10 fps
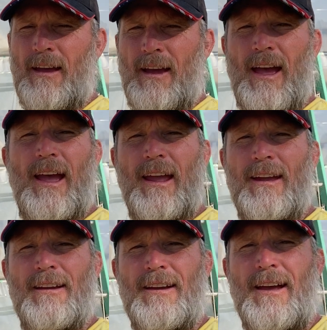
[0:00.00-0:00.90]
Hey,
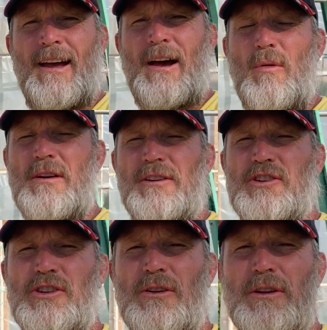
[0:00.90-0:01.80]
I wanted to
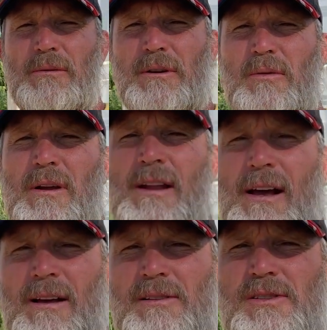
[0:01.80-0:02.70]
show you a
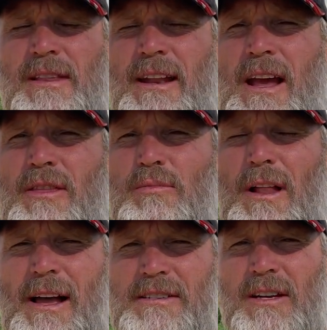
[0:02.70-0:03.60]
greenhouse that had the
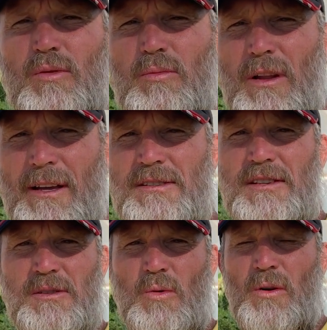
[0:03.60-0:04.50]
plastic replaced
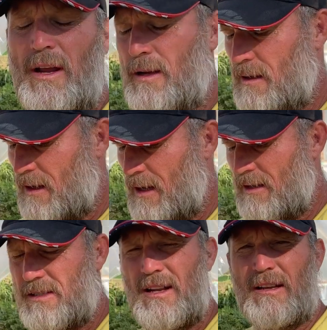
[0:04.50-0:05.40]
this morning.
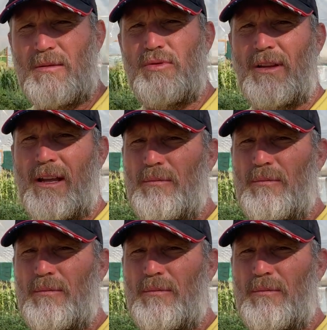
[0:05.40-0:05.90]
It's not complete,